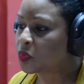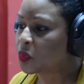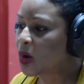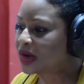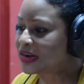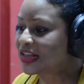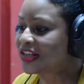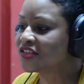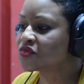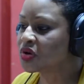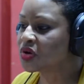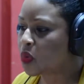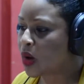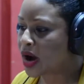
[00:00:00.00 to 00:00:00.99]
what is
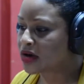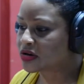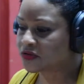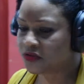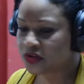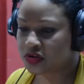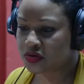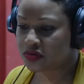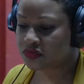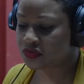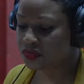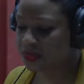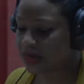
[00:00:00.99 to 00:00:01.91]
required for you to do